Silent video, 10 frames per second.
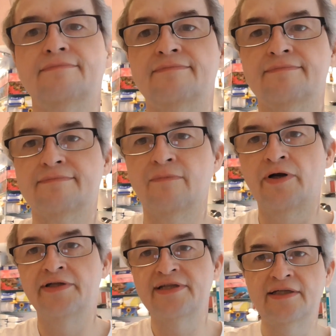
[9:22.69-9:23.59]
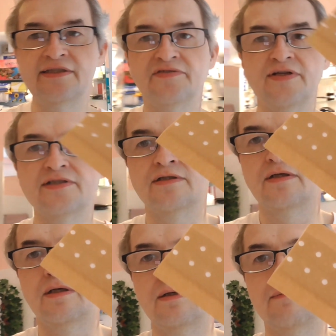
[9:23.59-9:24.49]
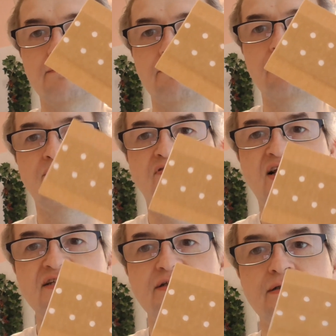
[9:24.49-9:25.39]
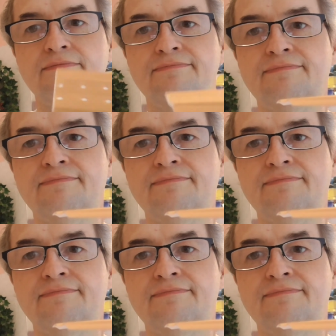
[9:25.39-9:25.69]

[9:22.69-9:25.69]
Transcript: What do you say these things? Plaster?